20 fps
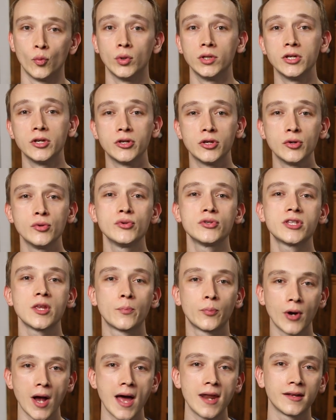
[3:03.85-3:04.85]
When you use the
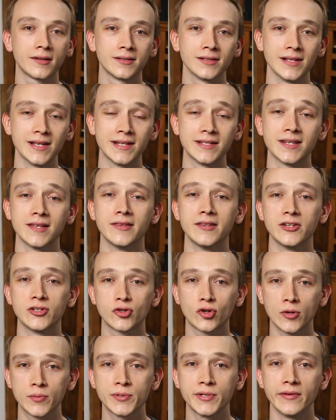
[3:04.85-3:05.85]
product links in the
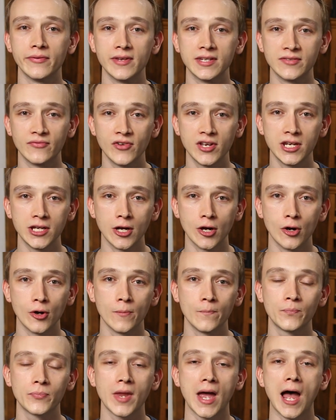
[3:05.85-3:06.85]
description of this video,
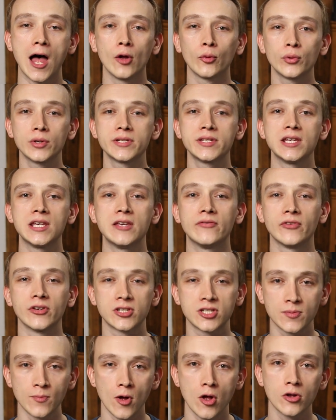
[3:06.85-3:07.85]
I'll receive a
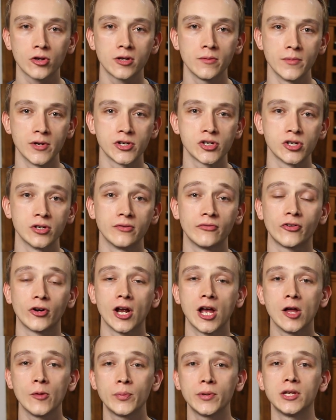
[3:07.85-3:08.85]
small commission for
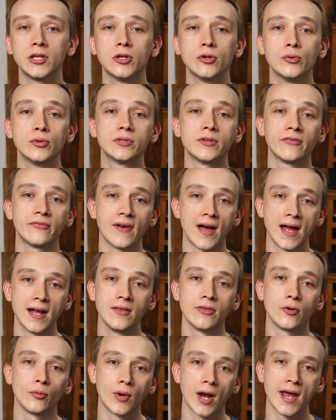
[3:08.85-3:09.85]
helping you to find
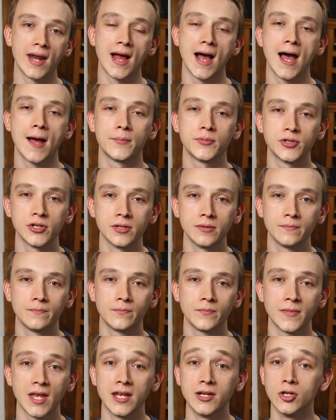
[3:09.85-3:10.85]
the right option,
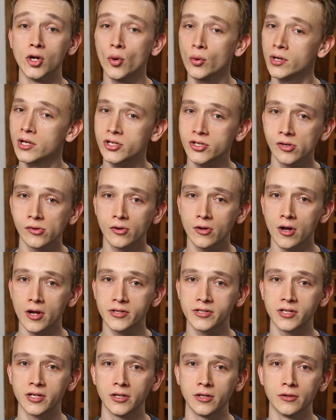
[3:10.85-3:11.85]
at no additional
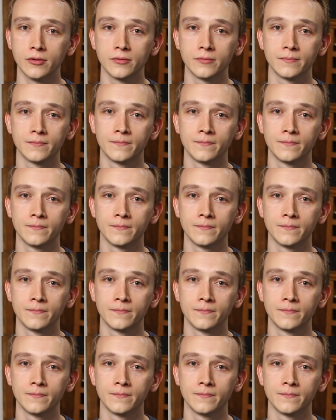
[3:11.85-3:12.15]
cost to you.